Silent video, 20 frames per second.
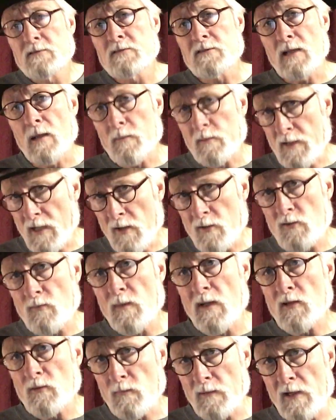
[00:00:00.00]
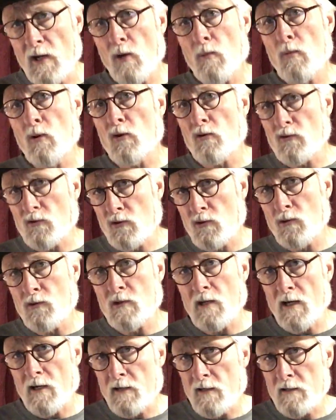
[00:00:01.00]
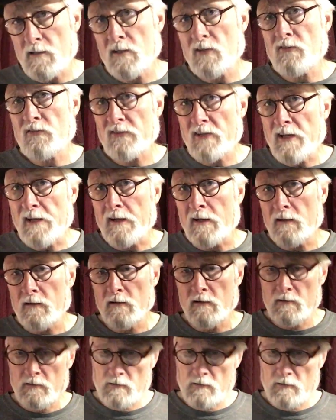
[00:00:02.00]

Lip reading: sometimes makes me almost too tired to sing.